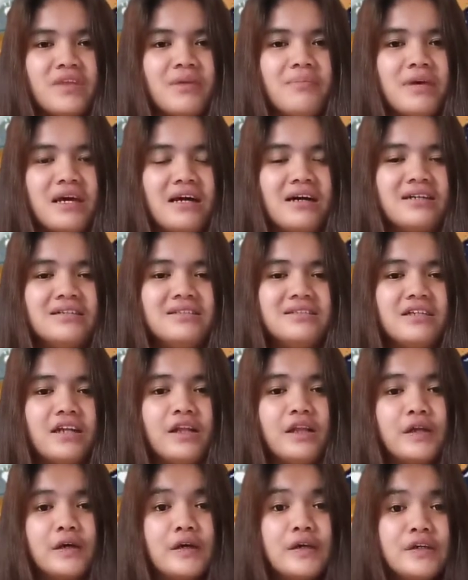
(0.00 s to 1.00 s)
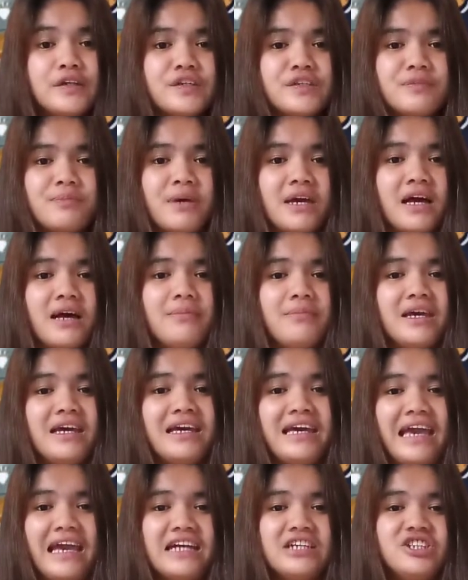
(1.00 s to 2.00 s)
because learners become
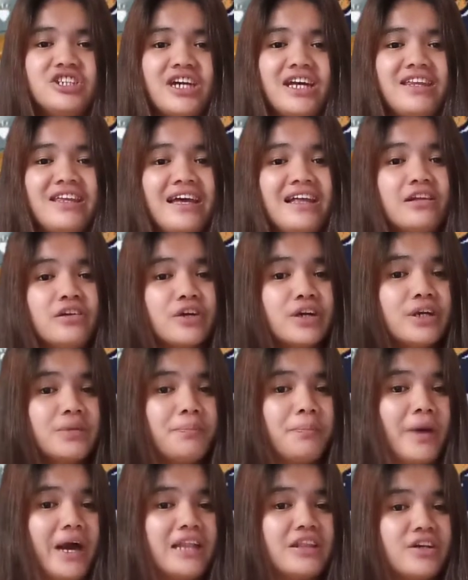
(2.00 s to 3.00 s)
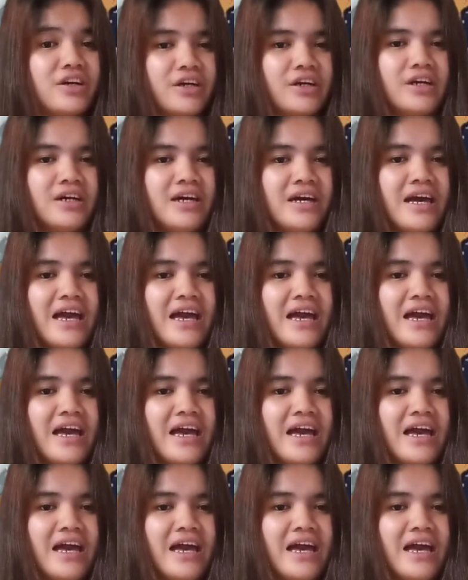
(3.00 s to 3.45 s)
engaged and they learn better.